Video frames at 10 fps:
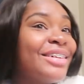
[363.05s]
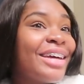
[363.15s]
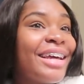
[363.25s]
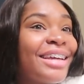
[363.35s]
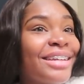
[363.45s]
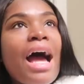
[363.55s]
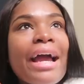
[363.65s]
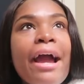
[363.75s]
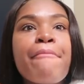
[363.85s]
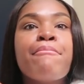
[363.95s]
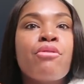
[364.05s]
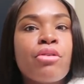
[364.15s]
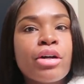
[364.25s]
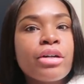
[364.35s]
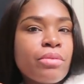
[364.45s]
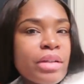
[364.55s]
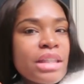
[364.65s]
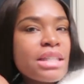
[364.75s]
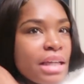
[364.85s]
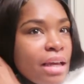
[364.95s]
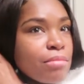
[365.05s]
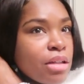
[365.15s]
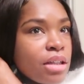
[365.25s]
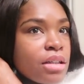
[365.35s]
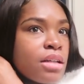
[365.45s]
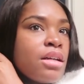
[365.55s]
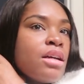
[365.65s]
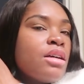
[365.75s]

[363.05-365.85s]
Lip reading: Okay, I got bored with the same look,